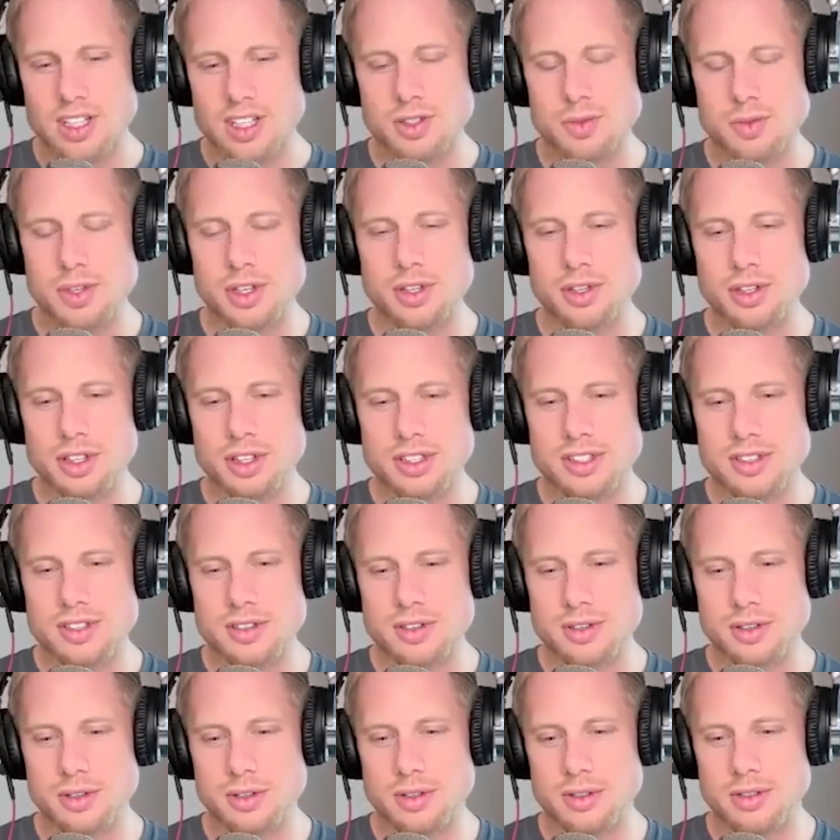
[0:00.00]
So when you look
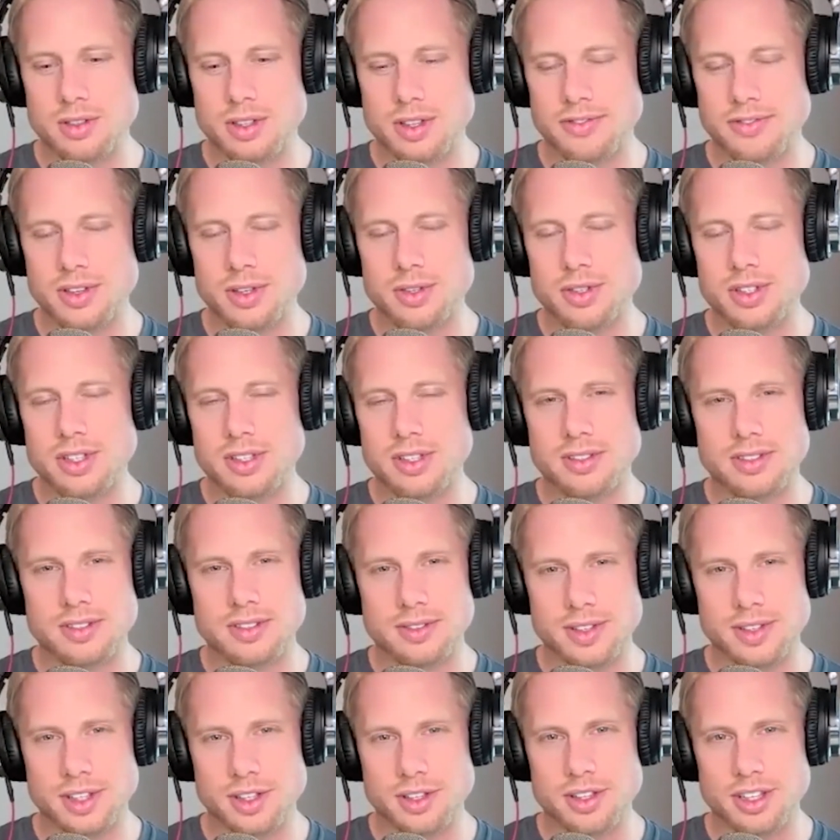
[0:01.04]
to the future,
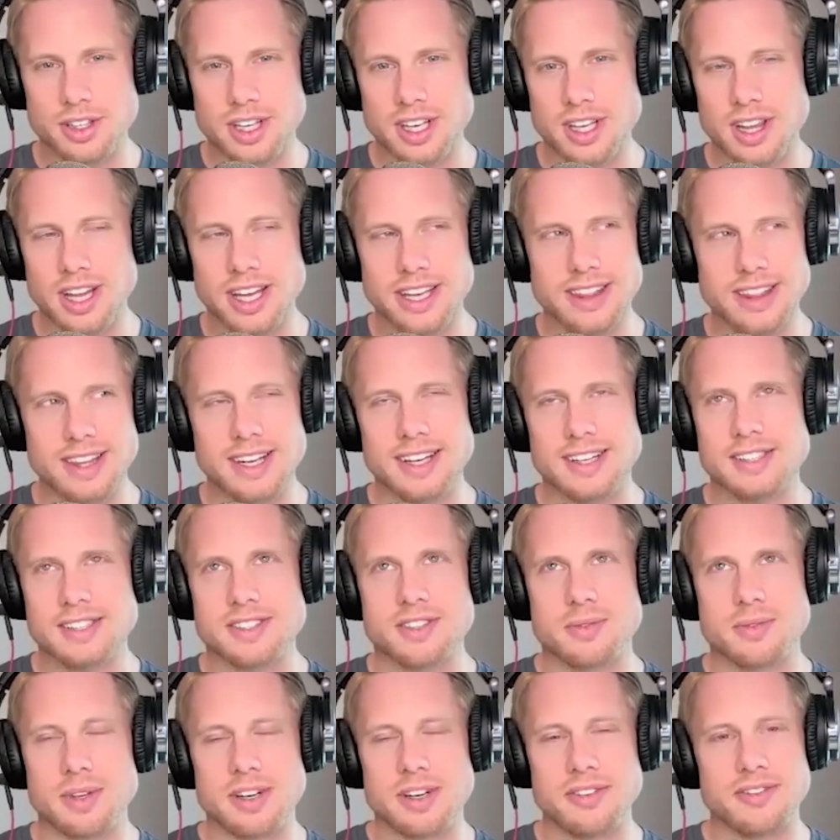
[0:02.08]
when you look at like the next
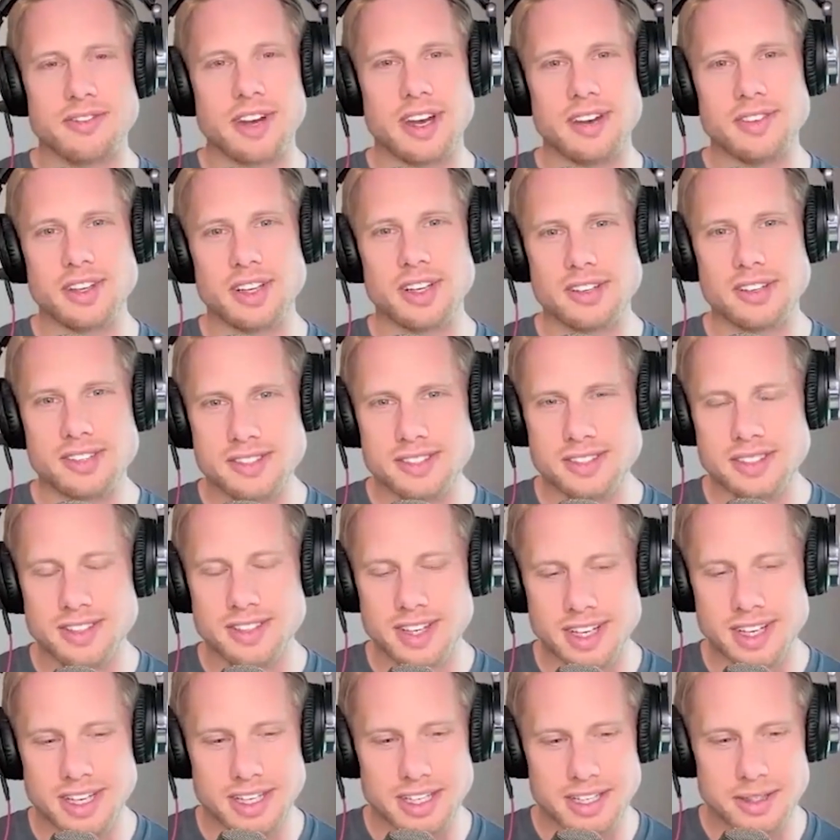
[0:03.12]
three to five years,
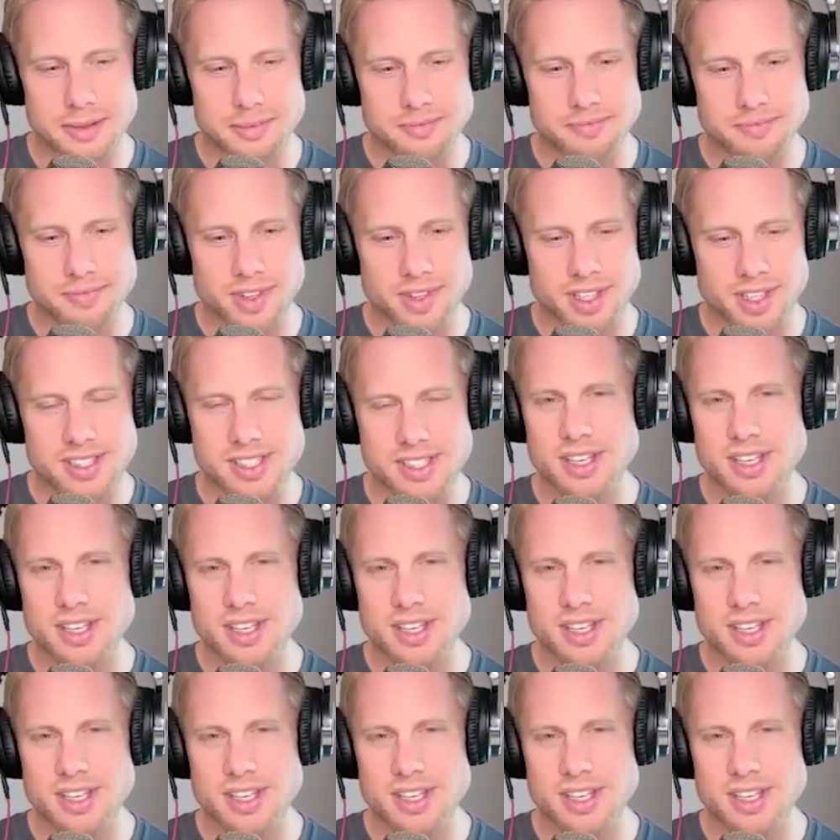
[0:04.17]
um,